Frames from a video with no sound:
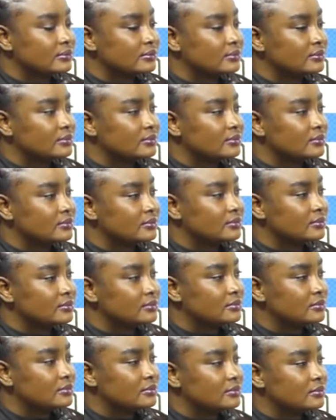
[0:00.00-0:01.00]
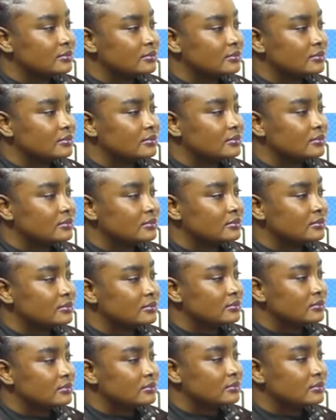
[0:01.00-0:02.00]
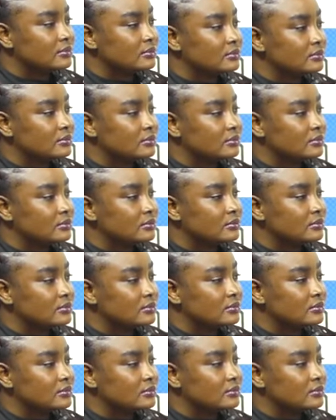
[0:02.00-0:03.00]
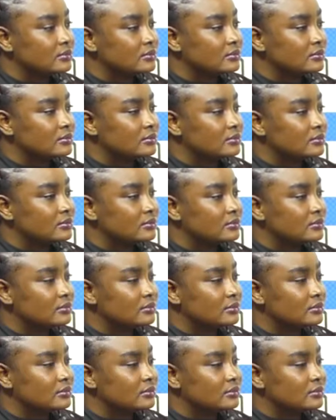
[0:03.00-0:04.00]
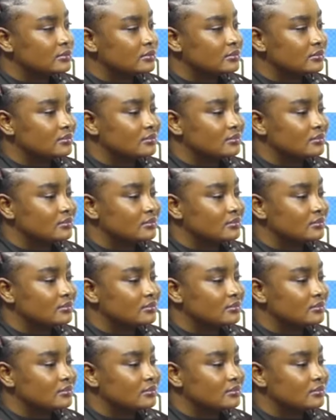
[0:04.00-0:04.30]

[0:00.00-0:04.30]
The person shown says nothing.